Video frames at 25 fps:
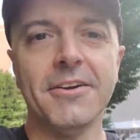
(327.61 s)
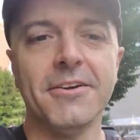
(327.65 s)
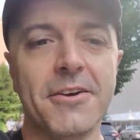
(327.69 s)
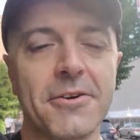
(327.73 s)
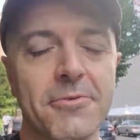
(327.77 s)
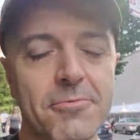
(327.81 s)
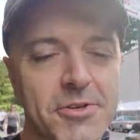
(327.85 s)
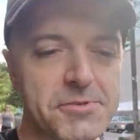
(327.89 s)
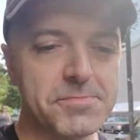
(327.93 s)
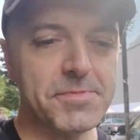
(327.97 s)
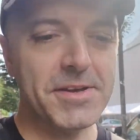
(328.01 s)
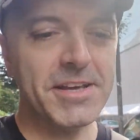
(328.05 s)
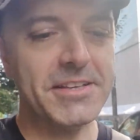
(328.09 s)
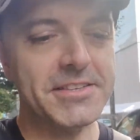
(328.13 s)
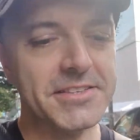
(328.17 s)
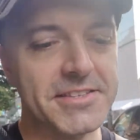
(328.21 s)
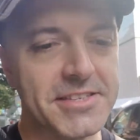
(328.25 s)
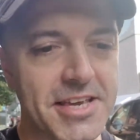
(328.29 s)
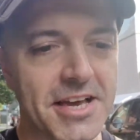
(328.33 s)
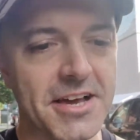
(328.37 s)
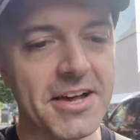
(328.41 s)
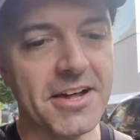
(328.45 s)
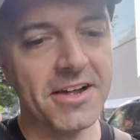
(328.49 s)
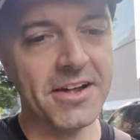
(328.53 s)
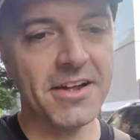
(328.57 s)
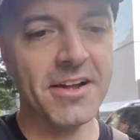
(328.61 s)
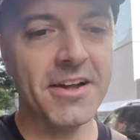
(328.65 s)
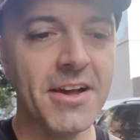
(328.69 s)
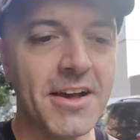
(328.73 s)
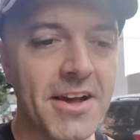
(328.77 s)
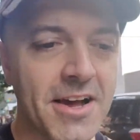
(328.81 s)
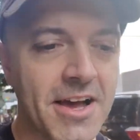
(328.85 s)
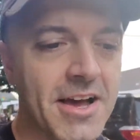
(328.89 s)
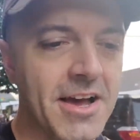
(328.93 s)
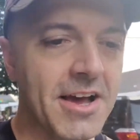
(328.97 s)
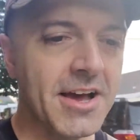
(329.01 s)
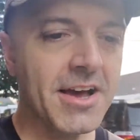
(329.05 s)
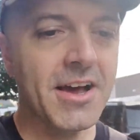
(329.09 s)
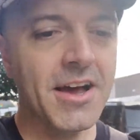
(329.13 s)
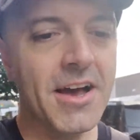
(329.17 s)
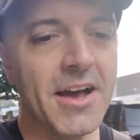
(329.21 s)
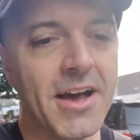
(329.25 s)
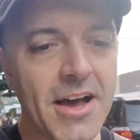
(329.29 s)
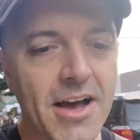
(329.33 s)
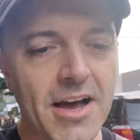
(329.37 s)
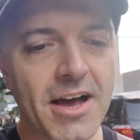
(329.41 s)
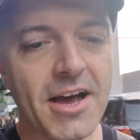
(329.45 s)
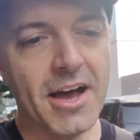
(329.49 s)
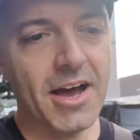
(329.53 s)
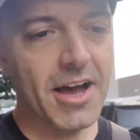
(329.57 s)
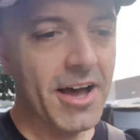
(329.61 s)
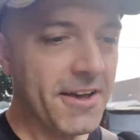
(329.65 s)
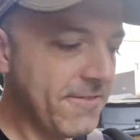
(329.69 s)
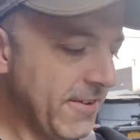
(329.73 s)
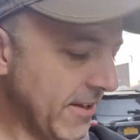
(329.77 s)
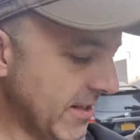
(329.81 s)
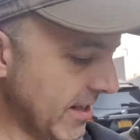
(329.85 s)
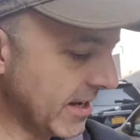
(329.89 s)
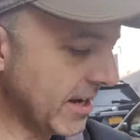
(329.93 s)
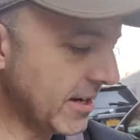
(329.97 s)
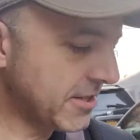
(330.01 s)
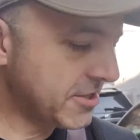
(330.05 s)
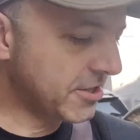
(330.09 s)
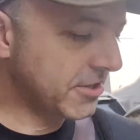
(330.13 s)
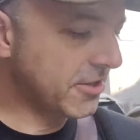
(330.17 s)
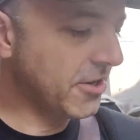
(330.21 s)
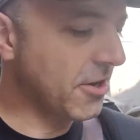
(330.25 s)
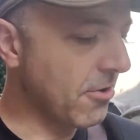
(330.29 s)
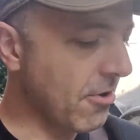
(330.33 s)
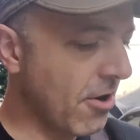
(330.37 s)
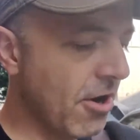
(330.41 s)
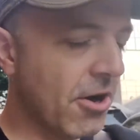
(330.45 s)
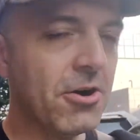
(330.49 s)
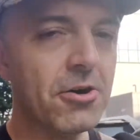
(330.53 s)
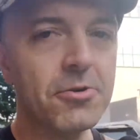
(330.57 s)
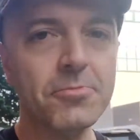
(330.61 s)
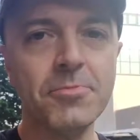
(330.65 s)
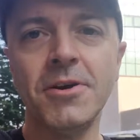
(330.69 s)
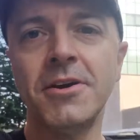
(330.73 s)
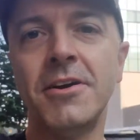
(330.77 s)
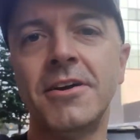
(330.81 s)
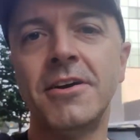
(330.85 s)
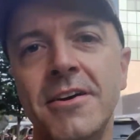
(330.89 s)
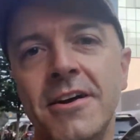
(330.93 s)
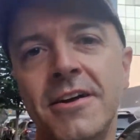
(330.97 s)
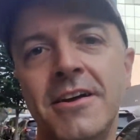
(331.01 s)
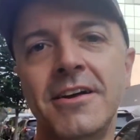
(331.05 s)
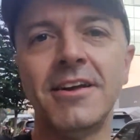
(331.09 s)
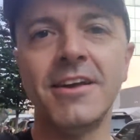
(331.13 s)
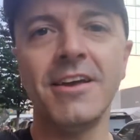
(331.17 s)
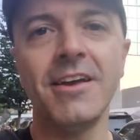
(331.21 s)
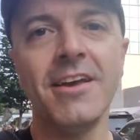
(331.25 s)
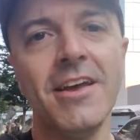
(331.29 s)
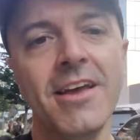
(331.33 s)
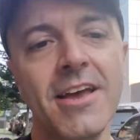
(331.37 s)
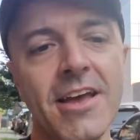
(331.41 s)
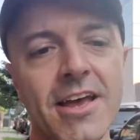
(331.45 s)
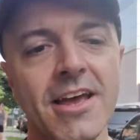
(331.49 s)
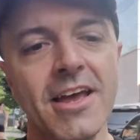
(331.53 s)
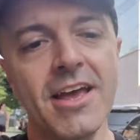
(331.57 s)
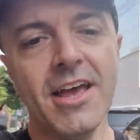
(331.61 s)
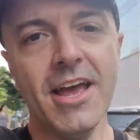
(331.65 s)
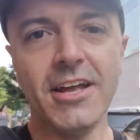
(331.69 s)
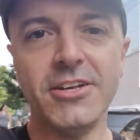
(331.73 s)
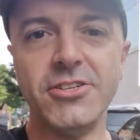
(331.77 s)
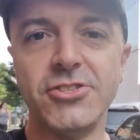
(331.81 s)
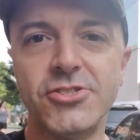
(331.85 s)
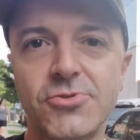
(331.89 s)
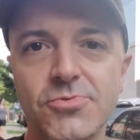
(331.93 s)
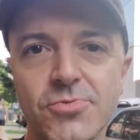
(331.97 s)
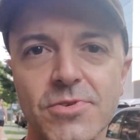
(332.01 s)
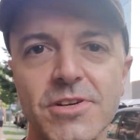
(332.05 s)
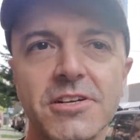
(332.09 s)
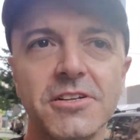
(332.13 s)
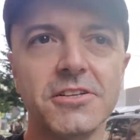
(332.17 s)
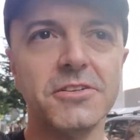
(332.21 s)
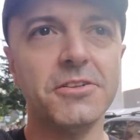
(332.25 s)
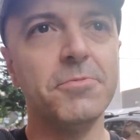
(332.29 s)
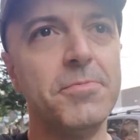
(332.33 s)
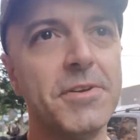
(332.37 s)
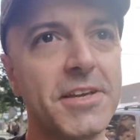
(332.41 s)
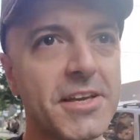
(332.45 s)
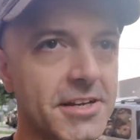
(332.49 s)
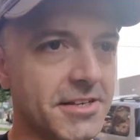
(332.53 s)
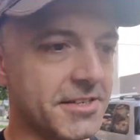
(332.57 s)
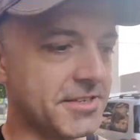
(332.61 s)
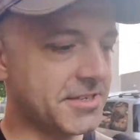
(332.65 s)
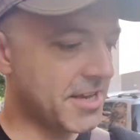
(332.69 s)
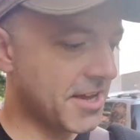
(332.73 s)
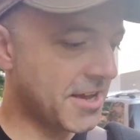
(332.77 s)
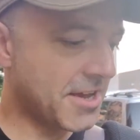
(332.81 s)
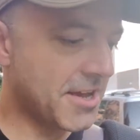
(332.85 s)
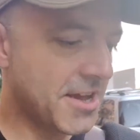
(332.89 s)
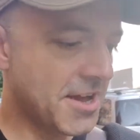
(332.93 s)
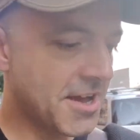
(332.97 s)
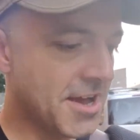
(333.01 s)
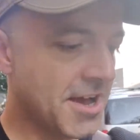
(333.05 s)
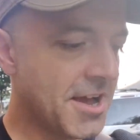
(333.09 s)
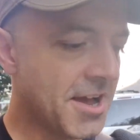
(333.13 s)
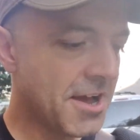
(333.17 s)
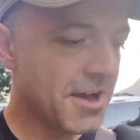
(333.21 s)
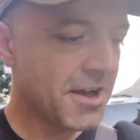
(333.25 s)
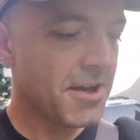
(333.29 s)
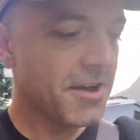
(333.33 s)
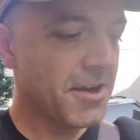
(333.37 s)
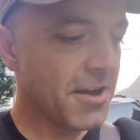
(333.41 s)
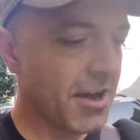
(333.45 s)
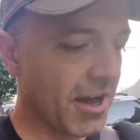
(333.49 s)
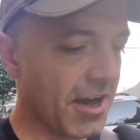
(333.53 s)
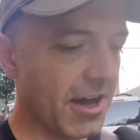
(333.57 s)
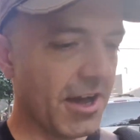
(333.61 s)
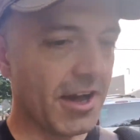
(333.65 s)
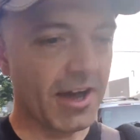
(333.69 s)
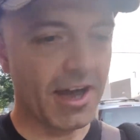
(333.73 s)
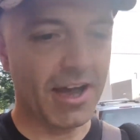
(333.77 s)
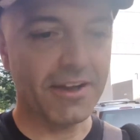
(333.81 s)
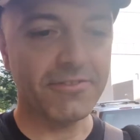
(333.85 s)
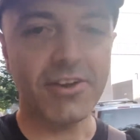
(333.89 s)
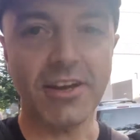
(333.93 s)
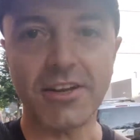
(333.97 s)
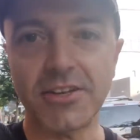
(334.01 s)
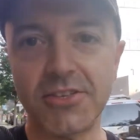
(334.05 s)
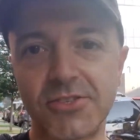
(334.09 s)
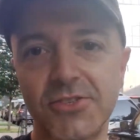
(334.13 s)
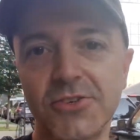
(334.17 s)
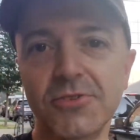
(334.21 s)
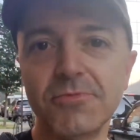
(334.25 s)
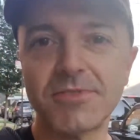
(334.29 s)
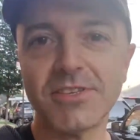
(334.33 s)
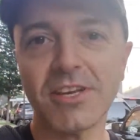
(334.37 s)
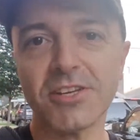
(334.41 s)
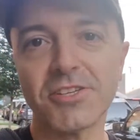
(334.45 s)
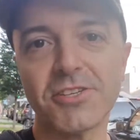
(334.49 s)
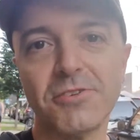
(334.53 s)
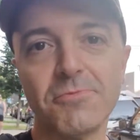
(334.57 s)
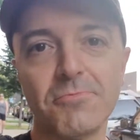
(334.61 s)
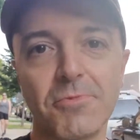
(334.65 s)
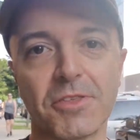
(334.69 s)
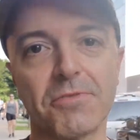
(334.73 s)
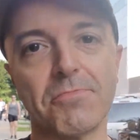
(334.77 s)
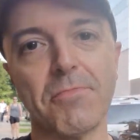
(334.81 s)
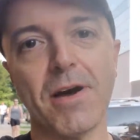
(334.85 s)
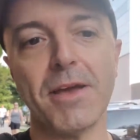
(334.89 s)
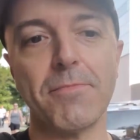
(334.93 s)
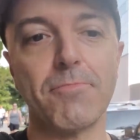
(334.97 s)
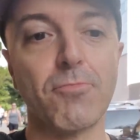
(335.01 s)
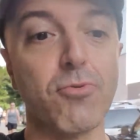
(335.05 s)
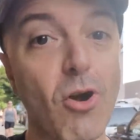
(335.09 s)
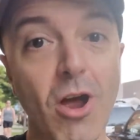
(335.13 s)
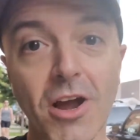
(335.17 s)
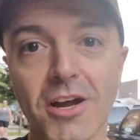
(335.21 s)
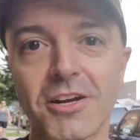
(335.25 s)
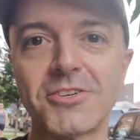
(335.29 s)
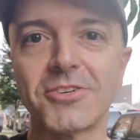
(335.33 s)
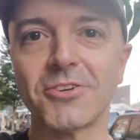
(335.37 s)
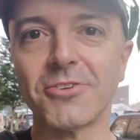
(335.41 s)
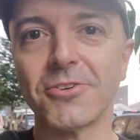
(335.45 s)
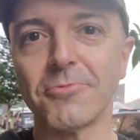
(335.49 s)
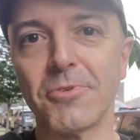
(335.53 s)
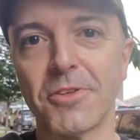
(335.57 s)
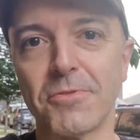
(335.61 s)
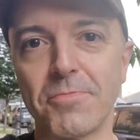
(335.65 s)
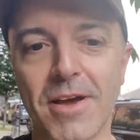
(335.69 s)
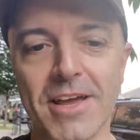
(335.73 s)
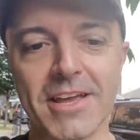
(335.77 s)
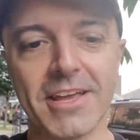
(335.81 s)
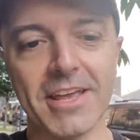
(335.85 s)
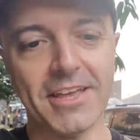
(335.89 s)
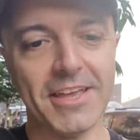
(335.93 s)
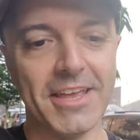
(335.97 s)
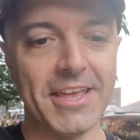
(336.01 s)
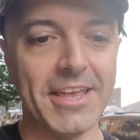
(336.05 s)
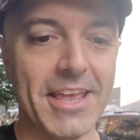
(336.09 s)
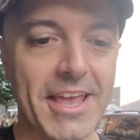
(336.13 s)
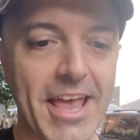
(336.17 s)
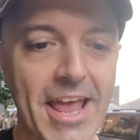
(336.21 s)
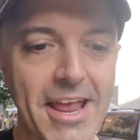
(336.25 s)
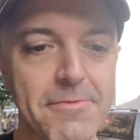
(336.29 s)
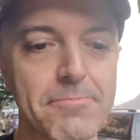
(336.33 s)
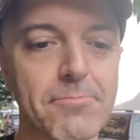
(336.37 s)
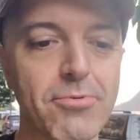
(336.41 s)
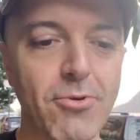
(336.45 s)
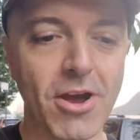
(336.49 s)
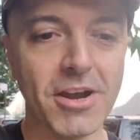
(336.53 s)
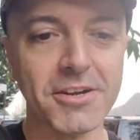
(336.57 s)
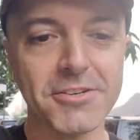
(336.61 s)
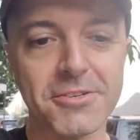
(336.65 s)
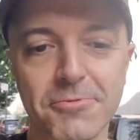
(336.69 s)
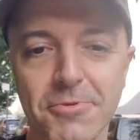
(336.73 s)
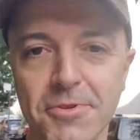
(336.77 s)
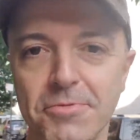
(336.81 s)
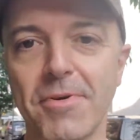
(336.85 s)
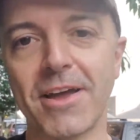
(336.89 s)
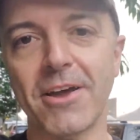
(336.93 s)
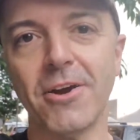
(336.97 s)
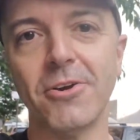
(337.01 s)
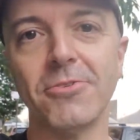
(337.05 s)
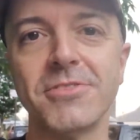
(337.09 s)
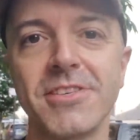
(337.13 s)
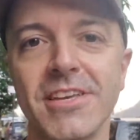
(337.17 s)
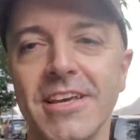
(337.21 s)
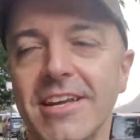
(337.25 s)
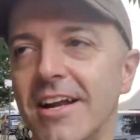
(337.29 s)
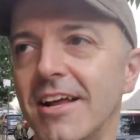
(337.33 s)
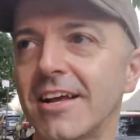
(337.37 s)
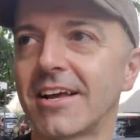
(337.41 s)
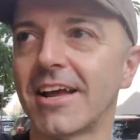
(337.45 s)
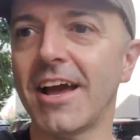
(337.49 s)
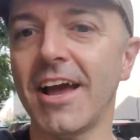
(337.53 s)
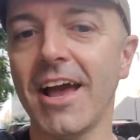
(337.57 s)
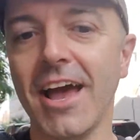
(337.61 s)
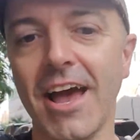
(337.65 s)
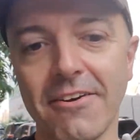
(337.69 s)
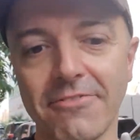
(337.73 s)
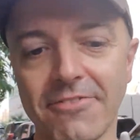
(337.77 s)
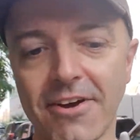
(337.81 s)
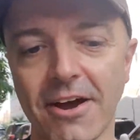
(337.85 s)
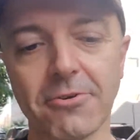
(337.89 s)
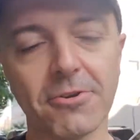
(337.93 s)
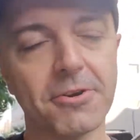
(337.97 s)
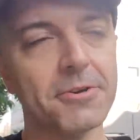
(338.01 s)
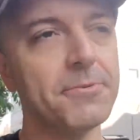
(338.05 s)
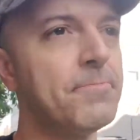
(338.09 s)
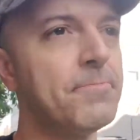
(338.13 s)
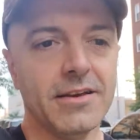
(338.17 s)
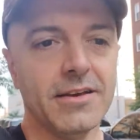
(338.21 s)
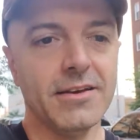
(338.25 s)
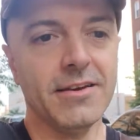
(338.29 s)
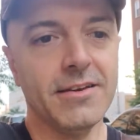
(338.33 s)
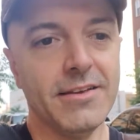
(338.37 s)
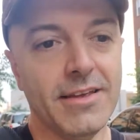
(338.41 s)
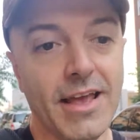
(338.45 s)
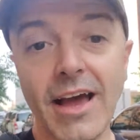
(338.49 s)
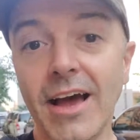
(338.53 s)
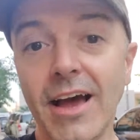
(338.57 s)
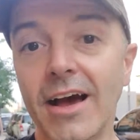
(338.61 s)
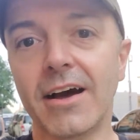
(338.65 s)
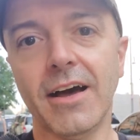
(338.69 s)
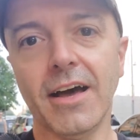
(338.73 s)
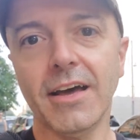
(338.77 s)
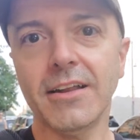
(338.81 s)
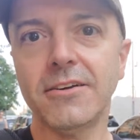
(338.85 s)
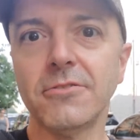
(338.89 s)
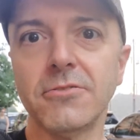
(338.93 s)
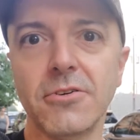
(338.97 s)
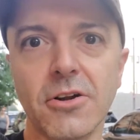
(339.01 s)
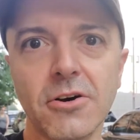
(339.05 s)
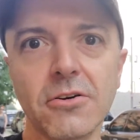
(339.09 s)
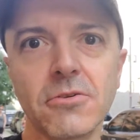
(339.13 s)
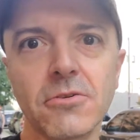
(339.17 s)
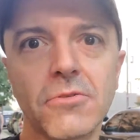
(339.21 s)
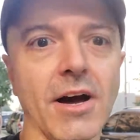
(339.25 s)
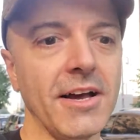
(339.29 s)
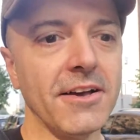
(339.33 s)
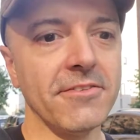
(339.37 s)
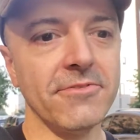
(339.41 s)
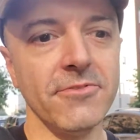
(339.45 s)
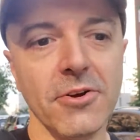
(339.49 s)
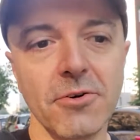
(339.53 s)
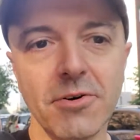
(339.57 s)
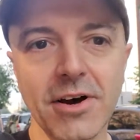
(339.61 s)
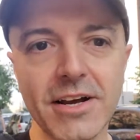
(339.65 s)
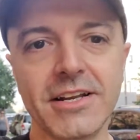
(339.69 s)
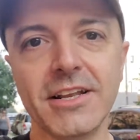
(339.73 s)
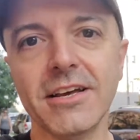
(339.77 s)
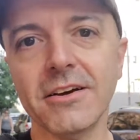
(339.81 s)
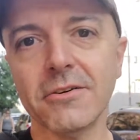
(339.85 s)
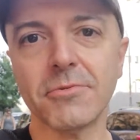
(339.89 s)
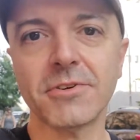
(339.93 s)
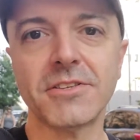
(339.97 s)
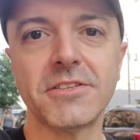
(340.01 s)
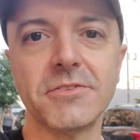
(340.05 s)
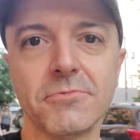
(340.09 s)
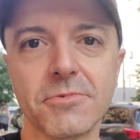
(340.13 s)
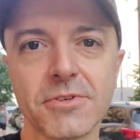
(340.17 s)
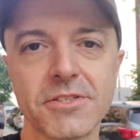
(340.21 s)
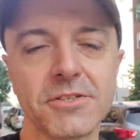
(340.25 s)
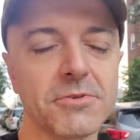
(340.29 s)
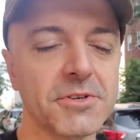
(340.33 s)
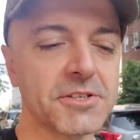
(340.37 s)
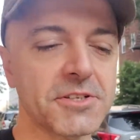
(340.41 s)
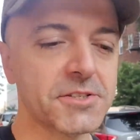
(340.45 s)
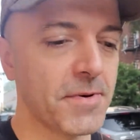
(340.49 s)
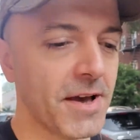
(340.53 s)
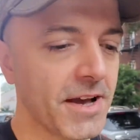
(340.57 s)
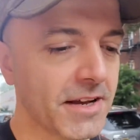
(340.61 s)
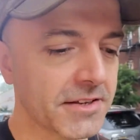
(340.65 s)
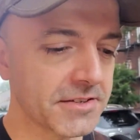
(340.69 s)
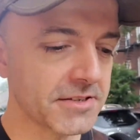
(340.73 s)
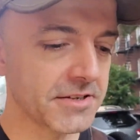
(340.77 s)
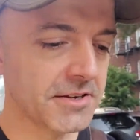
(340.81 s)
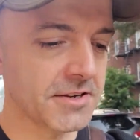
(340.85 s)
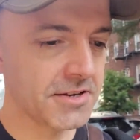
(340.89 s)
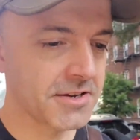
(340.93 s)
which means I feel like I should go home and drill, because I've got a Zoom session with my proctor, with my game proctor, with my host in like a half hour. Yeah, I don't know. I have no idea what to expect.